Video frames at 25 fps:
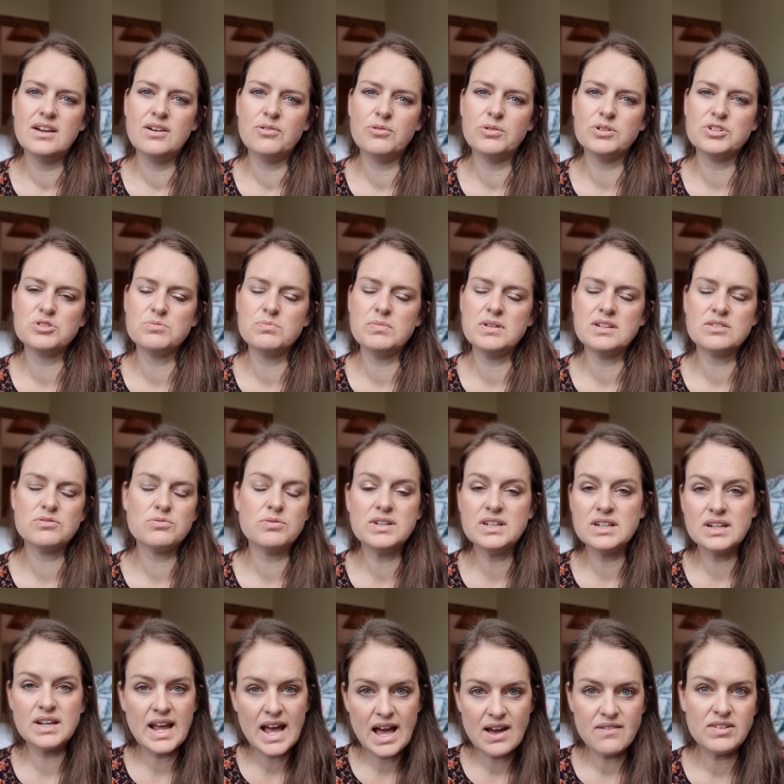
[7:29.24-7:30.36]
which meant we
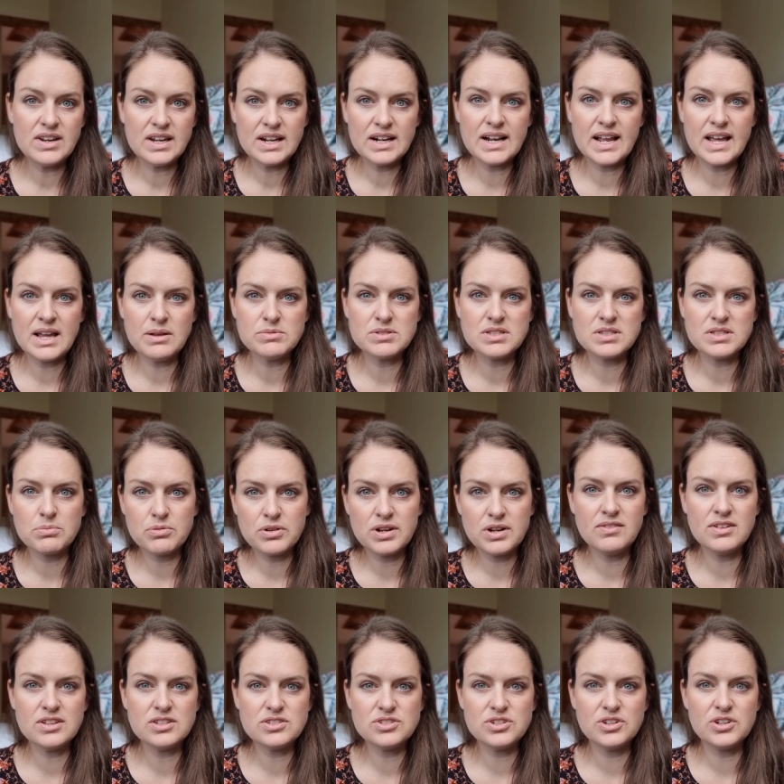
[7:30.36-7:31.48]
didn't have any claims in the
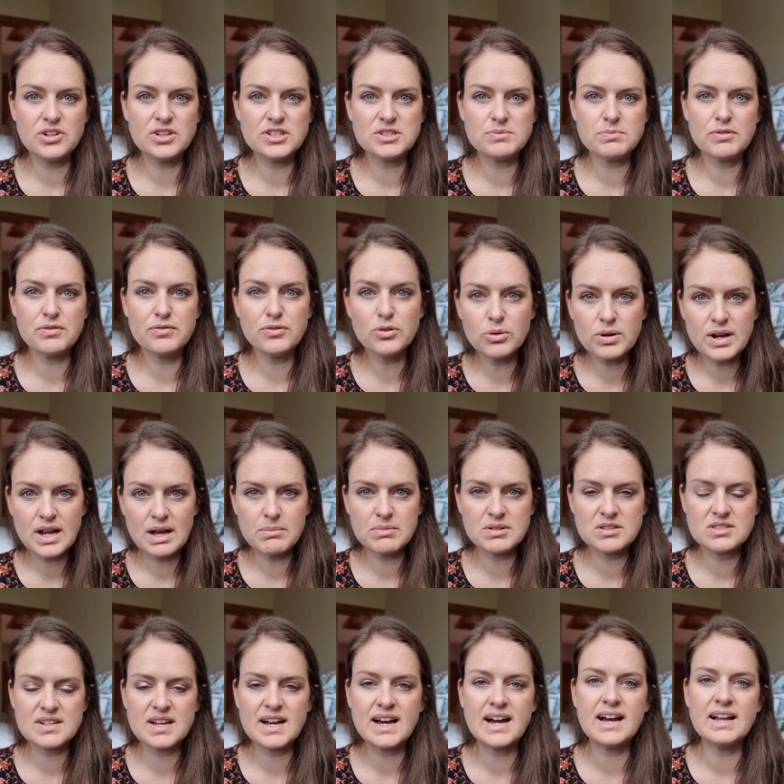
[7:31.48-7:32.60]
previous years before coming
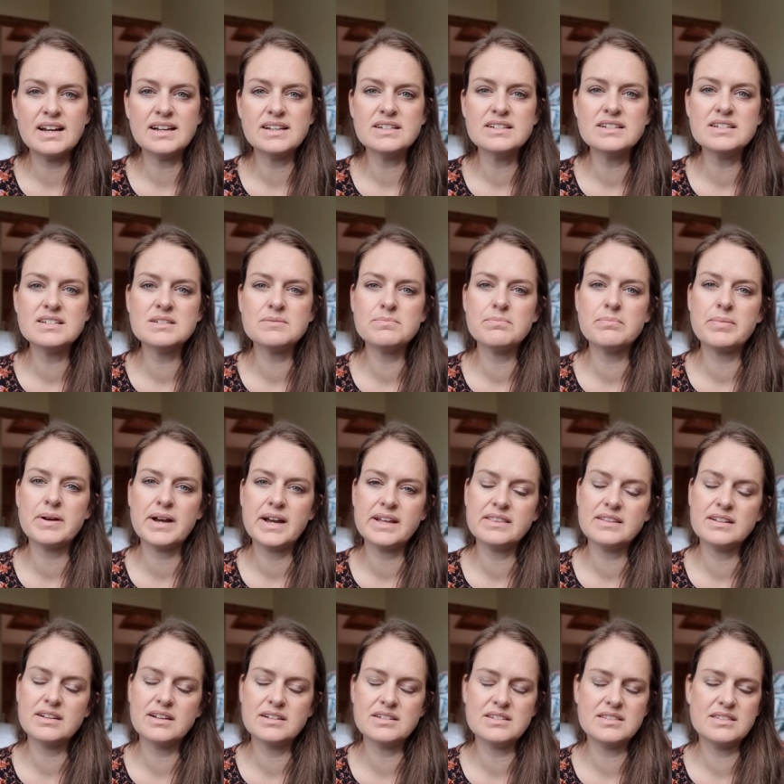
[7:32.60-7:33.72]
to Ireland, but
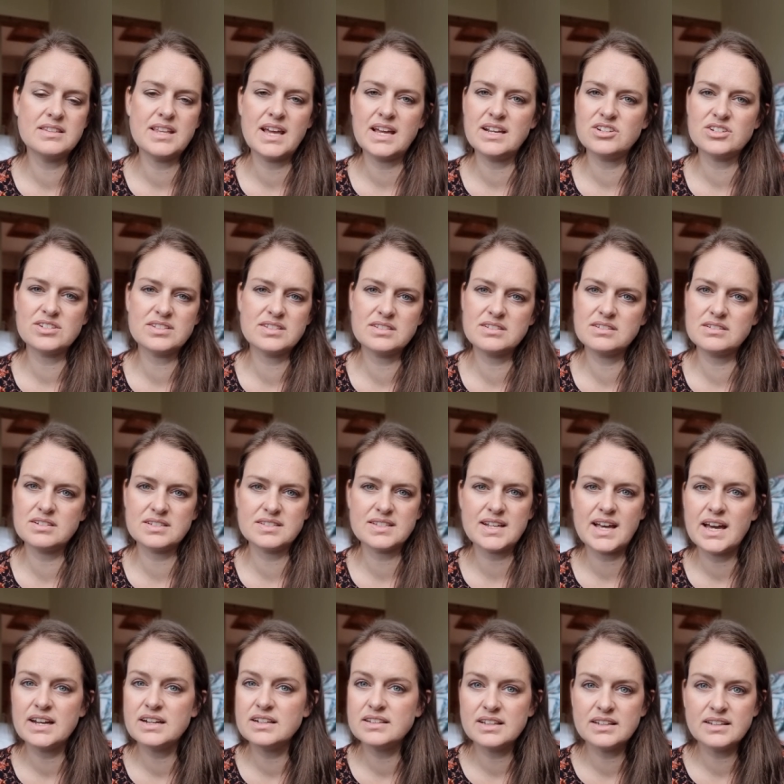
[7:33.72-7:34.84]
they just
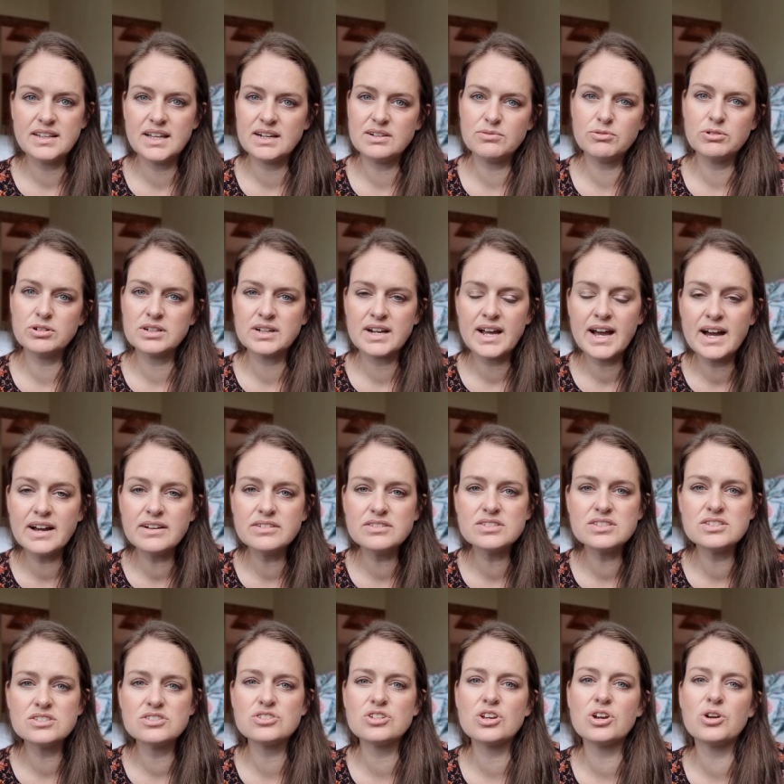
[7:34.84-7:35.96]
decided that that wouldn't count.
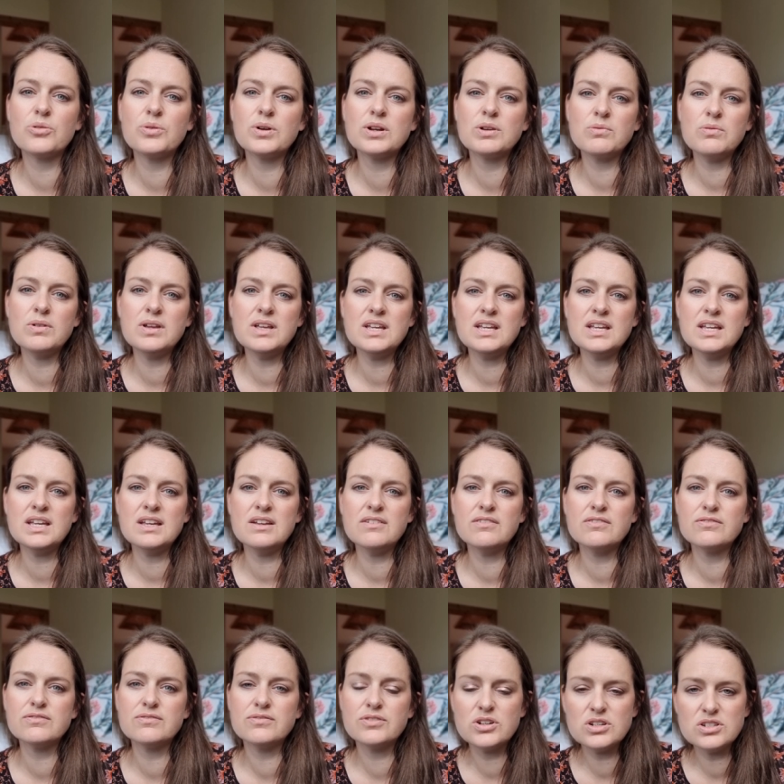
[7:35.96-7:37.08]
So when we
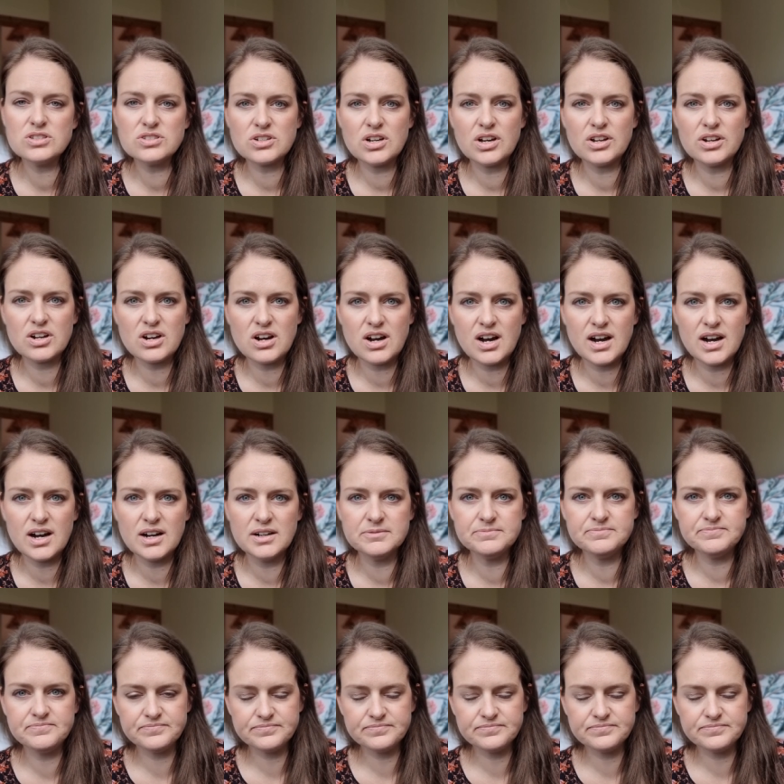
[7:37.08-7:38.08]
first got a car,